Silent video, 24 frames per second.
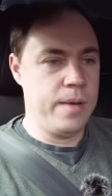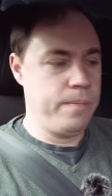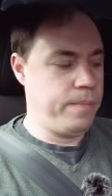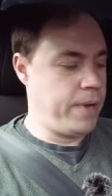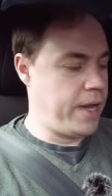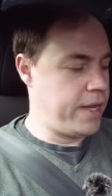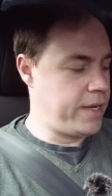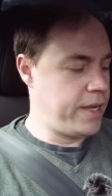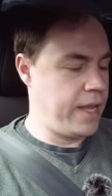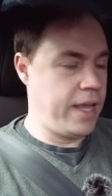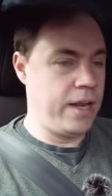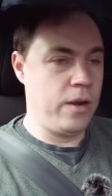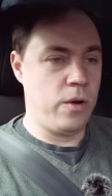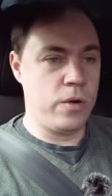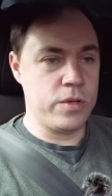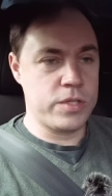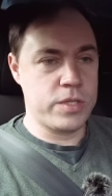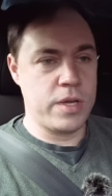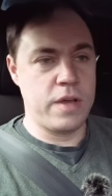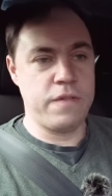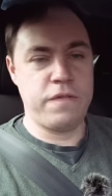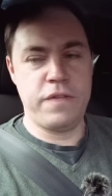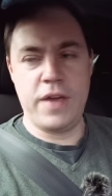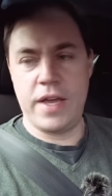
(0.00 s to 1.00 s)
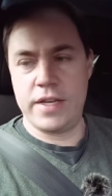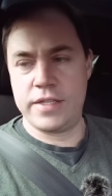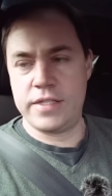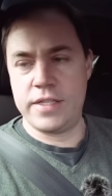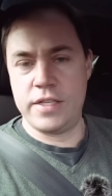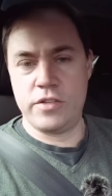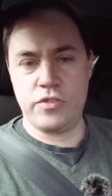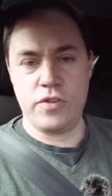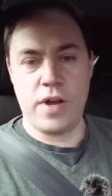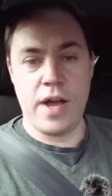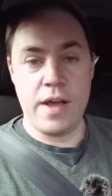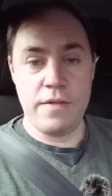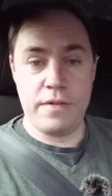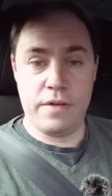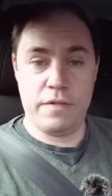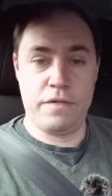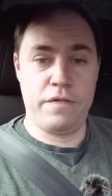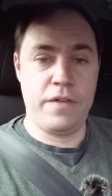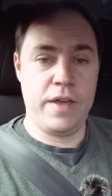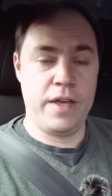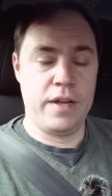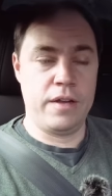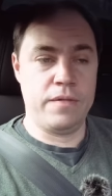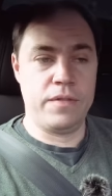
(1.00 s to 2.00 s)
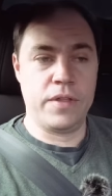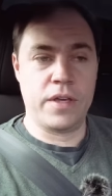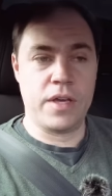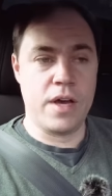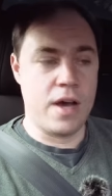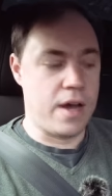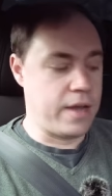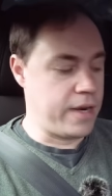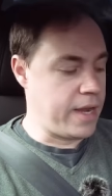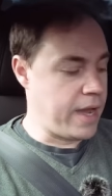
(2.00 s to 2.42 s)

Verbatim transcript: but it also affects the driving feel of the car.